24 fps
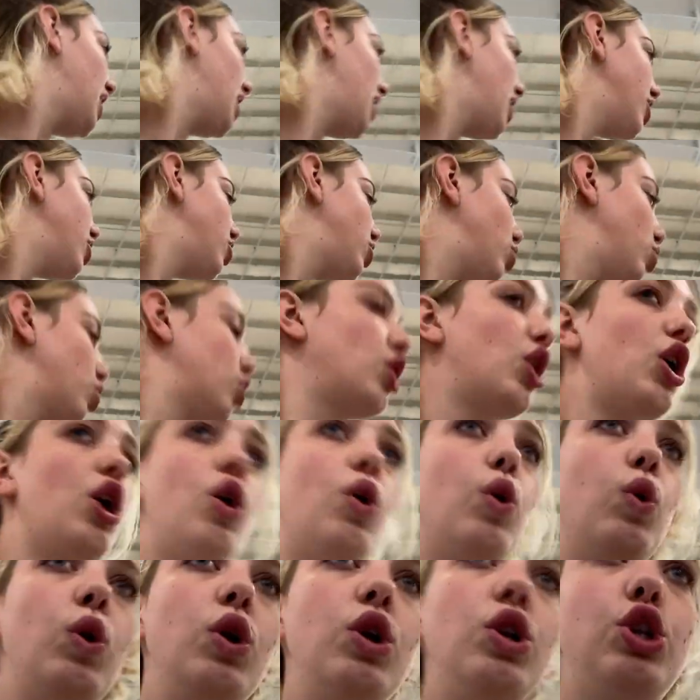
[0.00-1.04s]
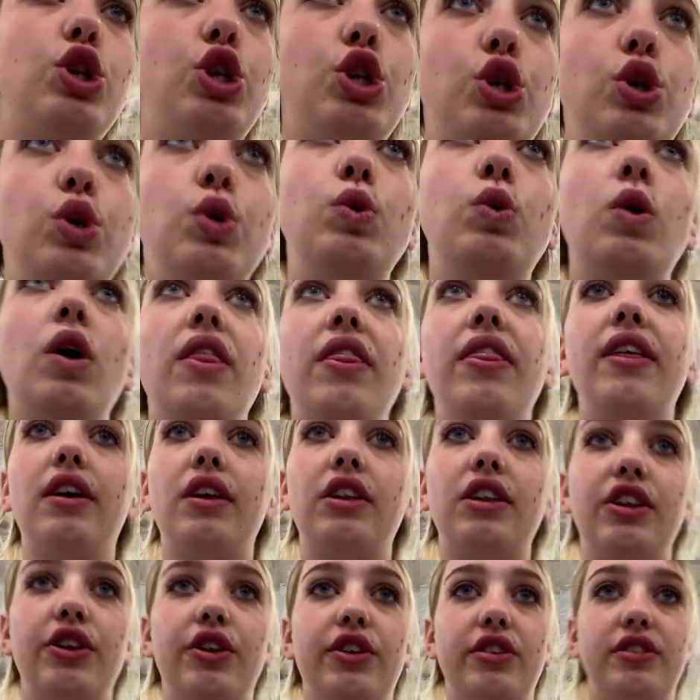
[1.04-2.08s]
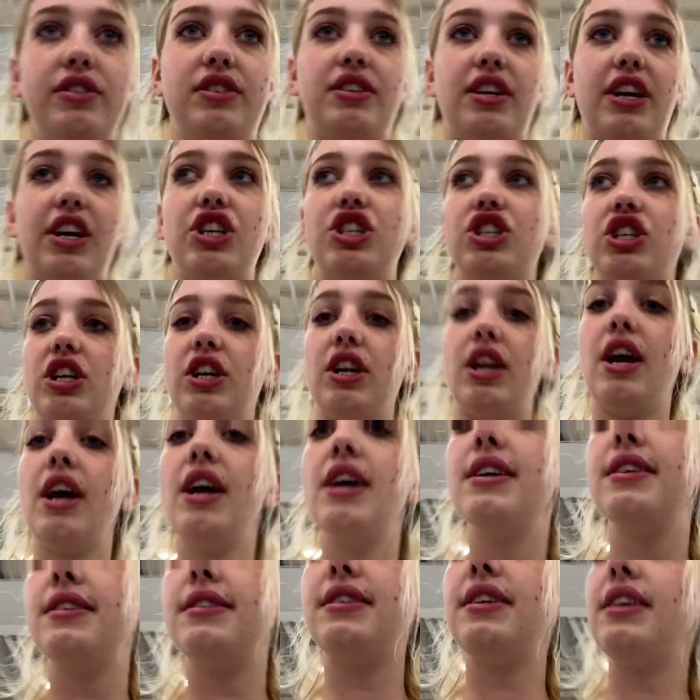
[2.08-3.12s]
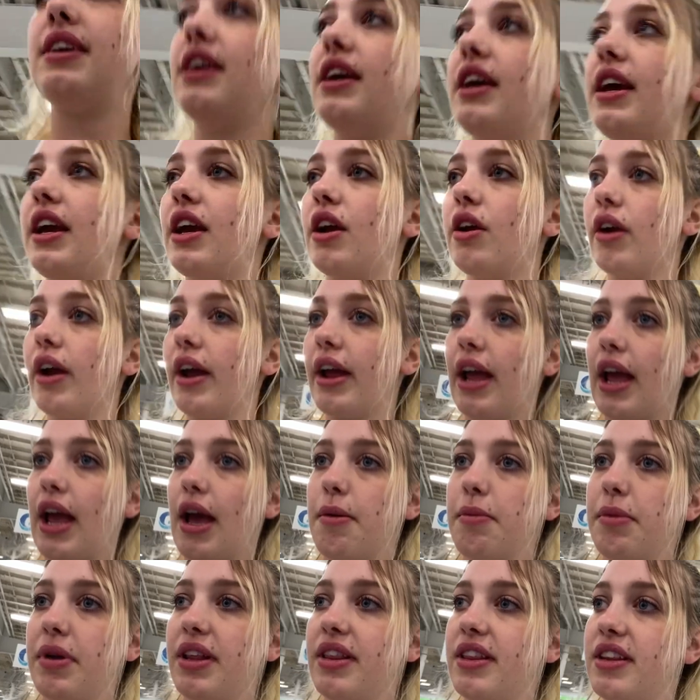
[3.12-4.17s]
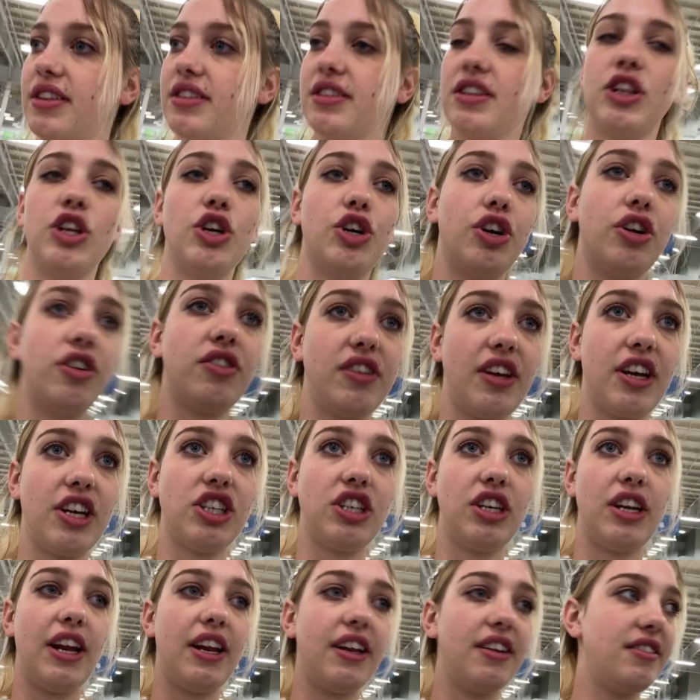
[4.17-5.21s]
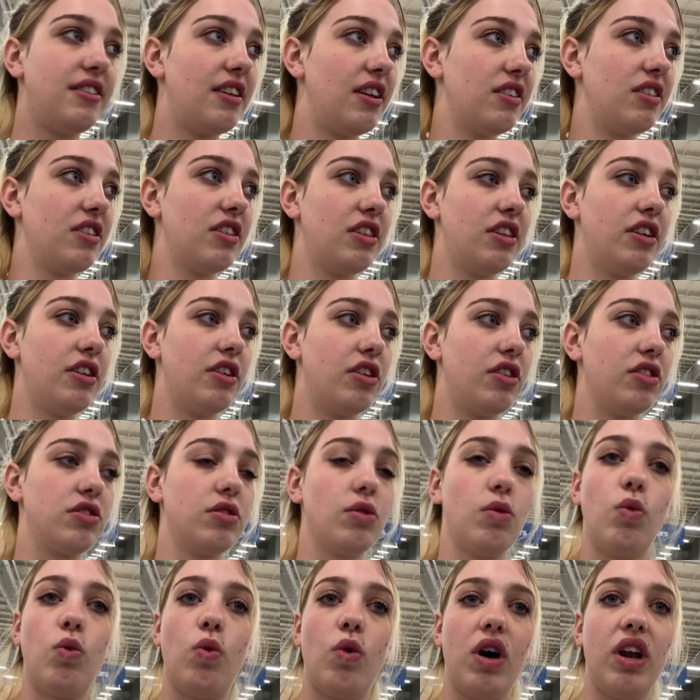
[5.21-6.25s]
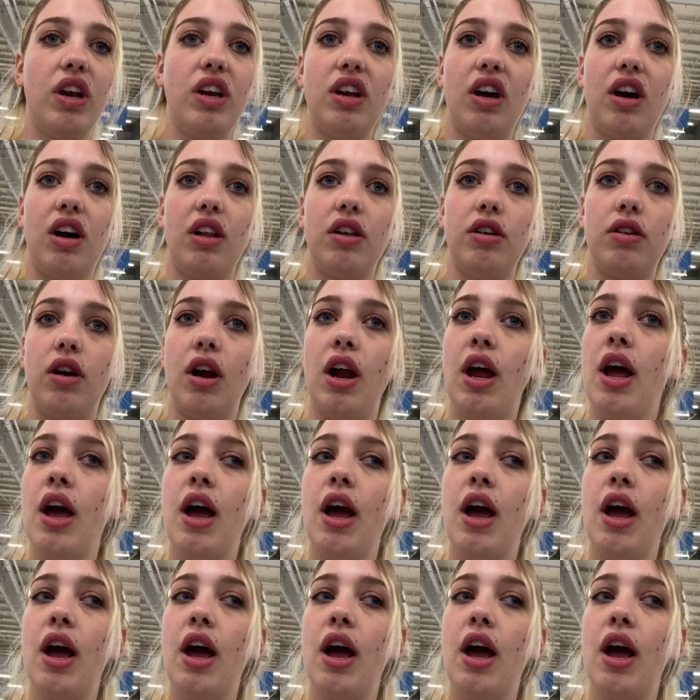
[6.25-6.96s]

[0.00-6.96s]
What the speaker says: is you go to the clearance section. See, here I am in this clearance section, and it says clearance, $1.